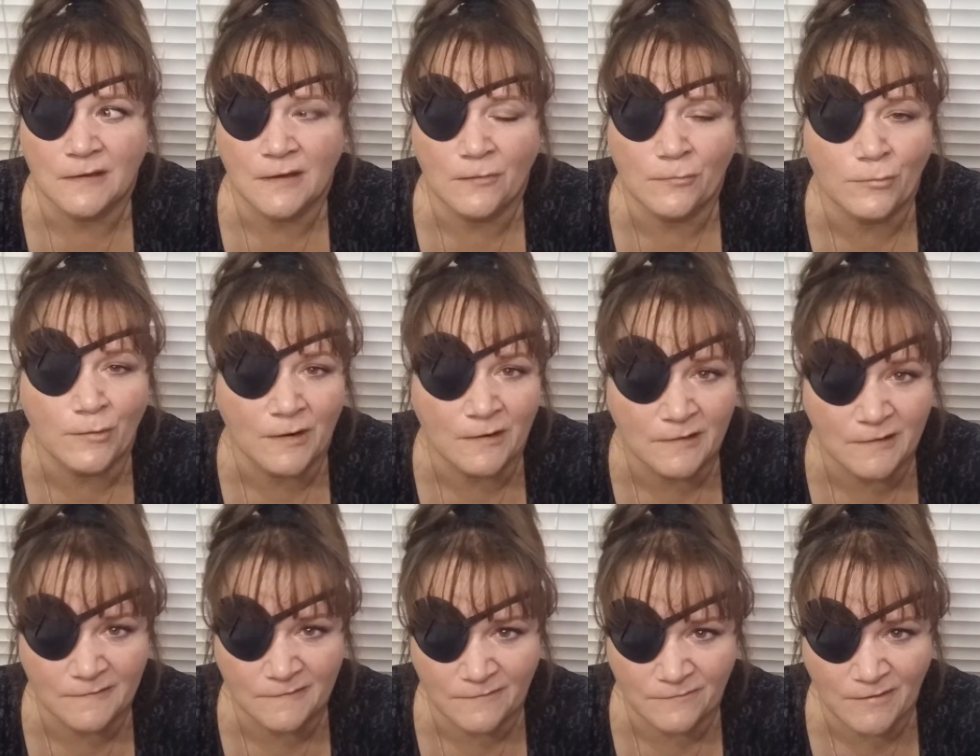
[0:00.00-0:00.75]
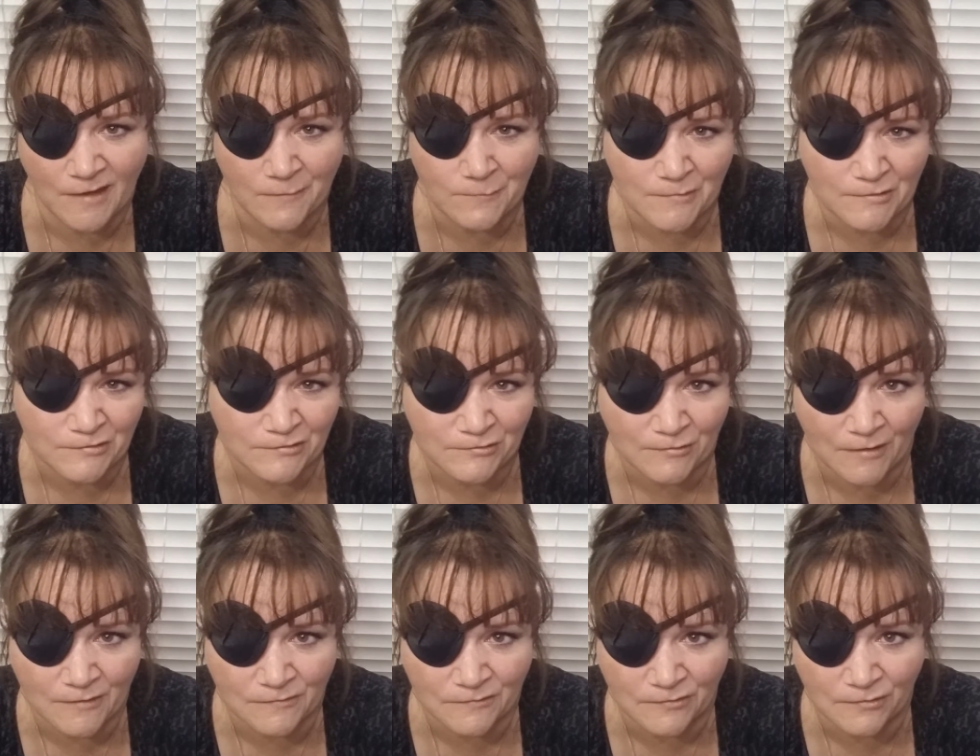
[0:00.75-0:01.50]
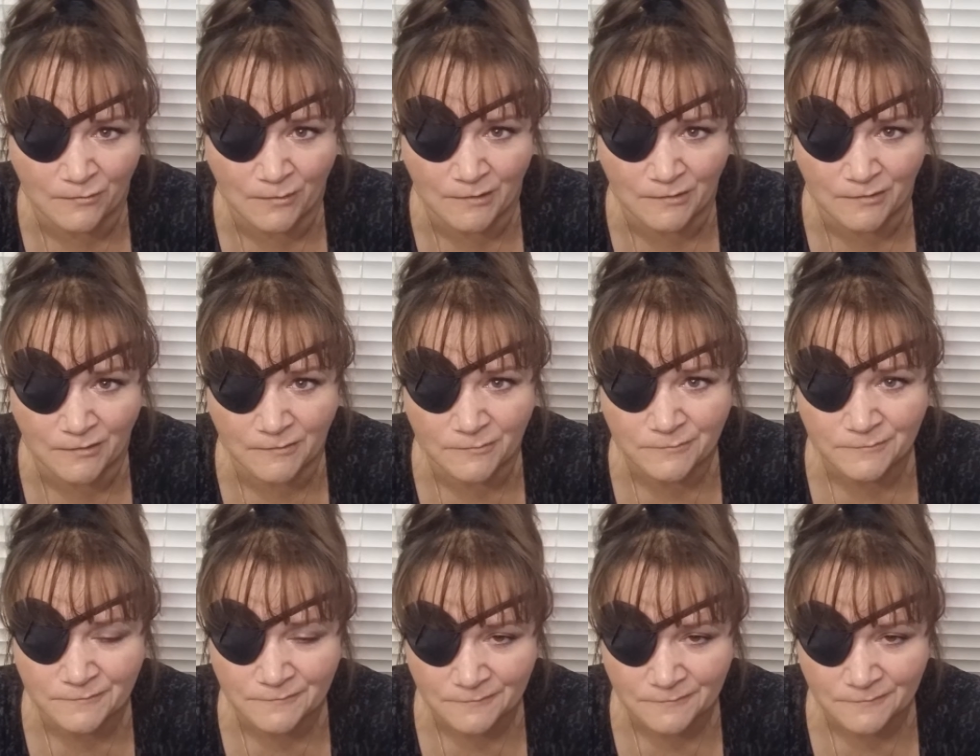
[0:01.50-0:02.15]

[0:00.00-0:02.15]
awareness of how much stress you're under